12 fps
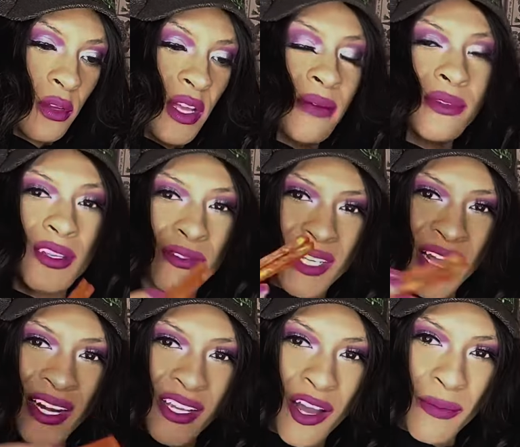I'm so
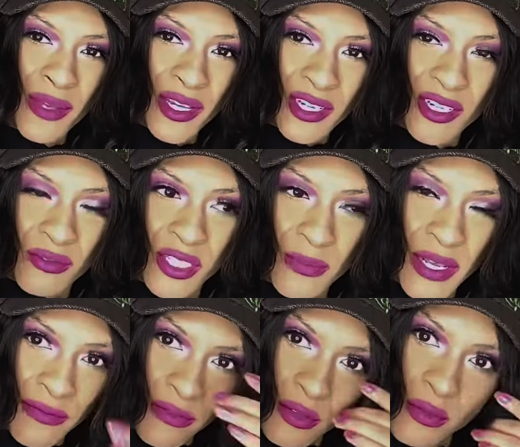tired of y'all being
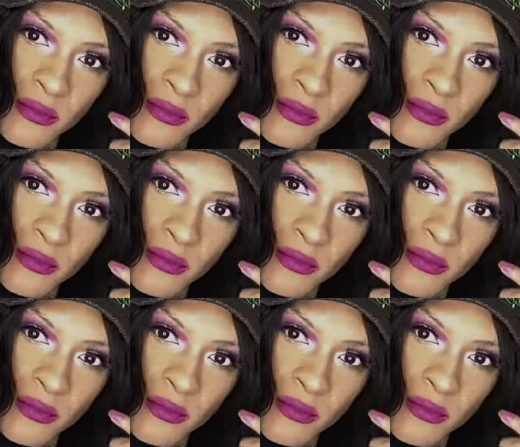disrespectful.